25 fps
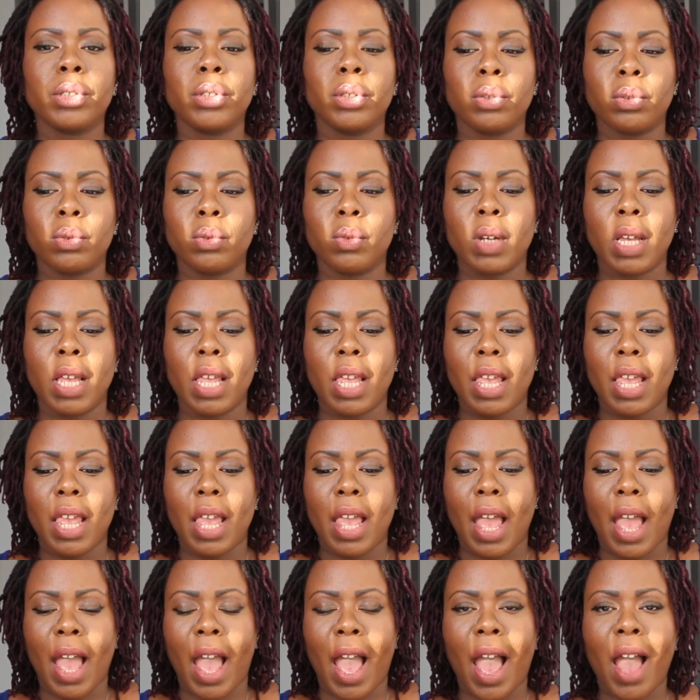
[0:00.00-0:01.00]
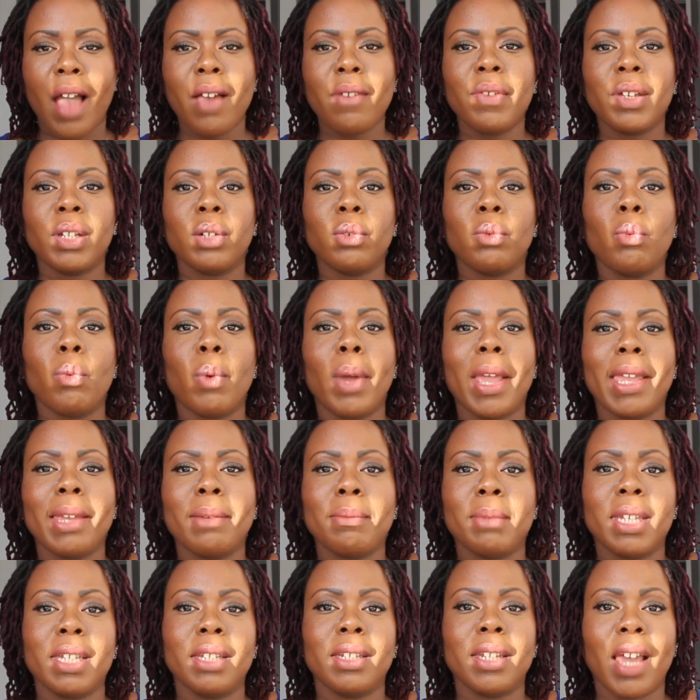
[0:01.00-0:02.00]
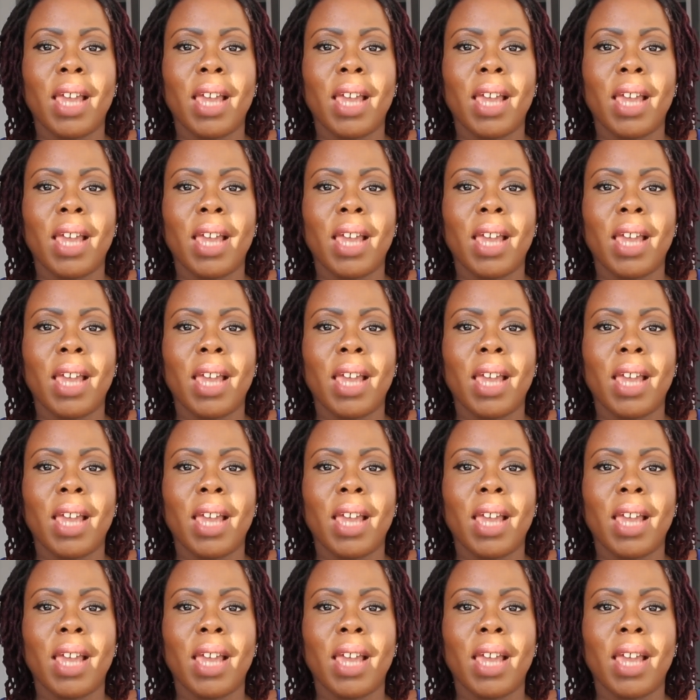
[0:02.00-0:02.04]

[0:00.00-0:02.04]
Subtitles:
to have it weigh me